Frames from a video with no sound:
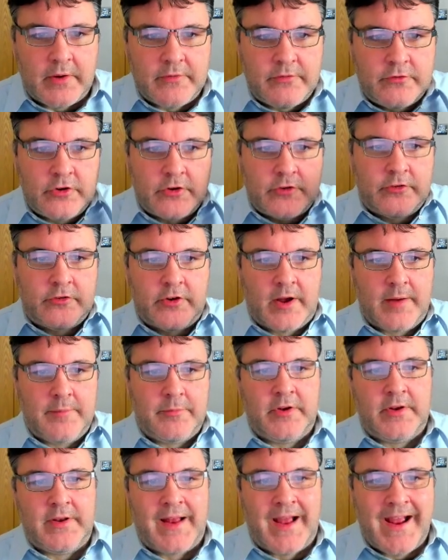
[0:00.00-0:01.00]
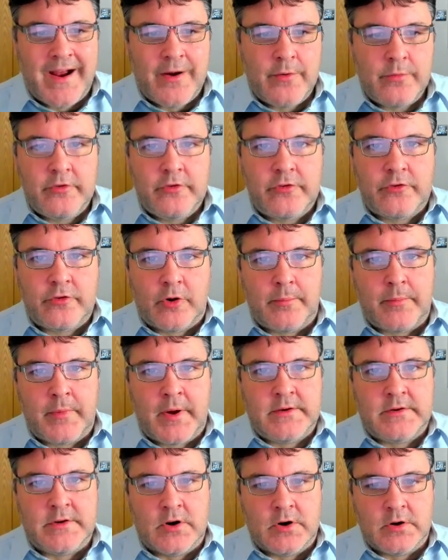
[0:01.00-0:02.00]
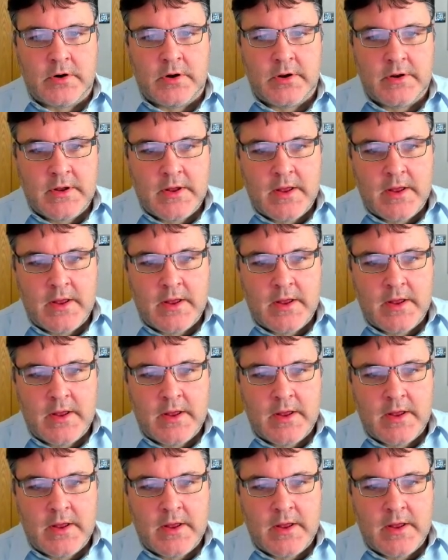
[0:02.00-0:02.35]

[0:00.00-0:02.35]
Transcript: I've just typed in how to stop my dog.